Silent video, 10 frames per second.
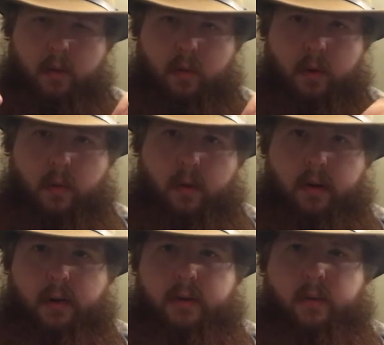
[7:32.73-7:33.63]
what I want
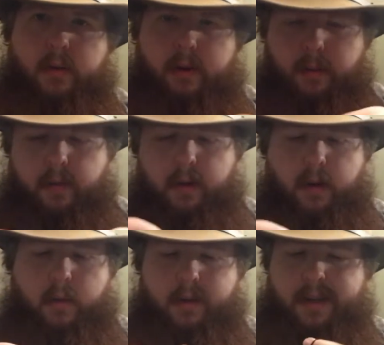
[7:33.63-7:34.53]
to do is I want to come over here and
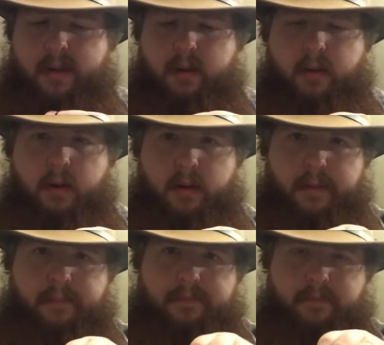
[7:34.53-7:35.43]
I want to tie another knot.
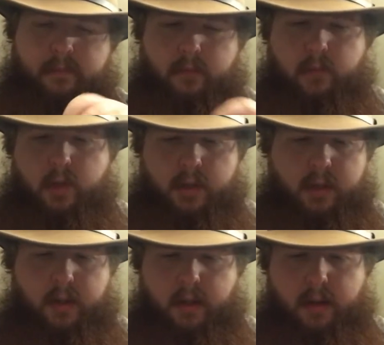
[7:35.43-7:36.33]
Just
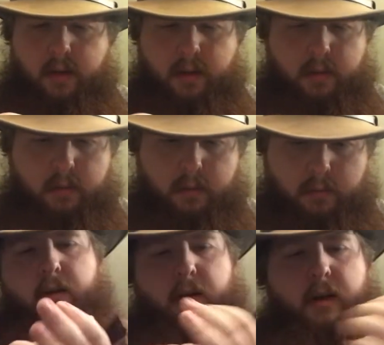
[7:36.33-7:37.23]
in the end here.
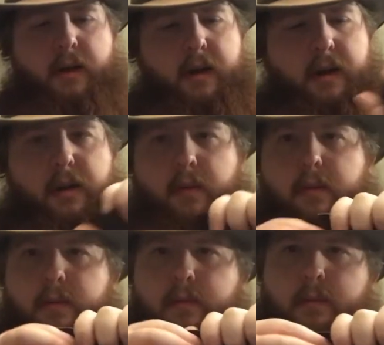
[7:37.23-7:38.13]
All I gotta do
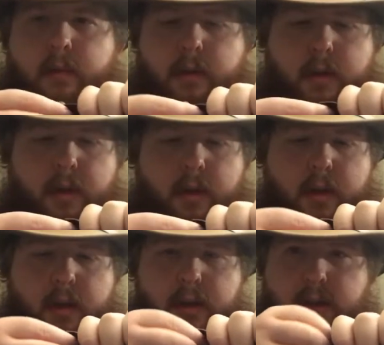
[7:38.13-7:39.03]

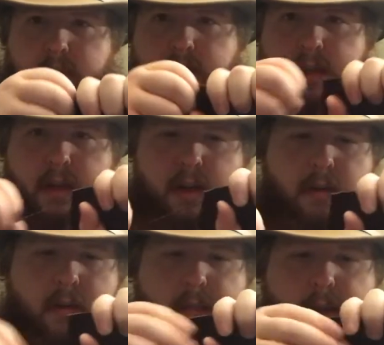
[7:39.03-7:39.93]
is just sit you down on my